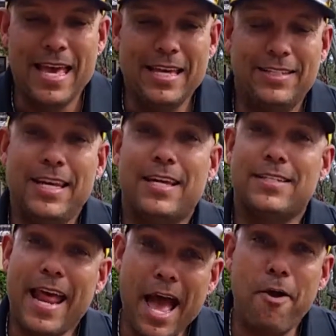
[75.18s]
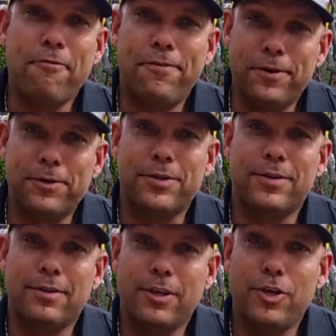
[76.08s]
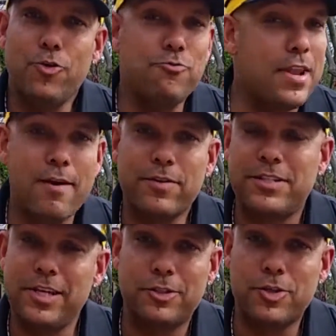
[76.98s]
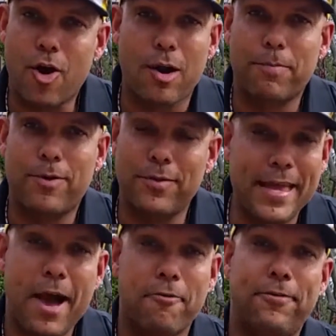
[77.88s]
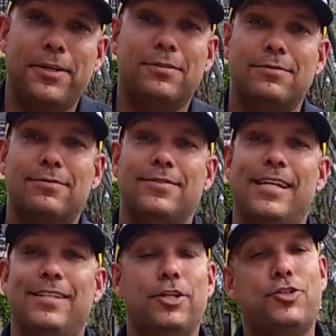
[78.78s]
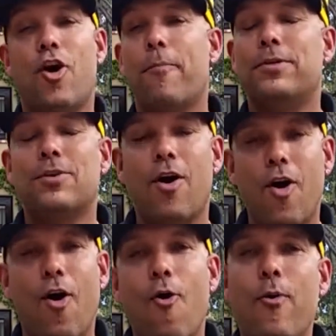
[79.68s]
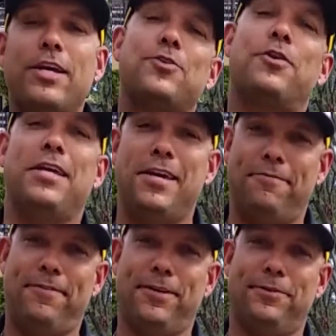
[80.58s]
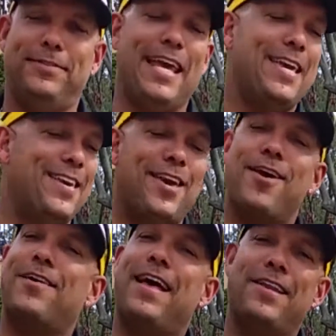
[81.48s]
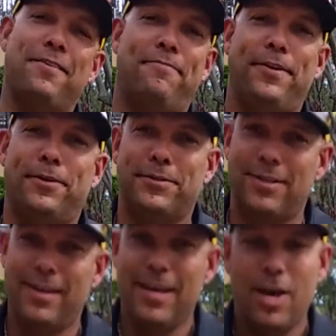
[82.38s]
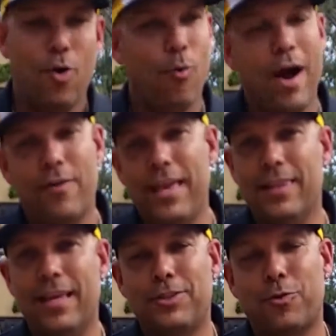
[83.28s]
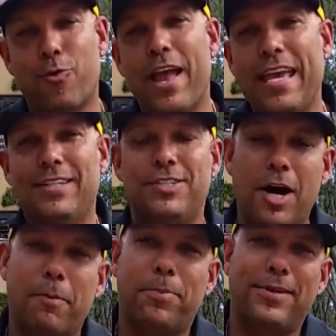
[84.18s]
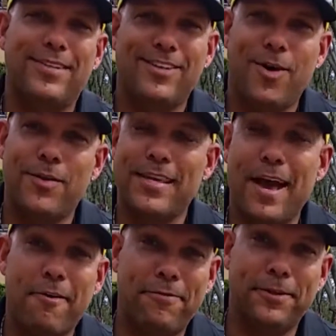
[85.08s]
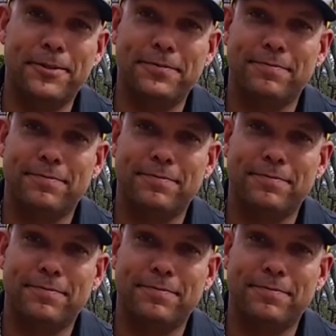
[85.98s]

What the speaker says: See, as an outfielder, you never see a tarp on the outfield. The tarp is always on the infield, taking care of that infield, while they let the rain dump on the outfield.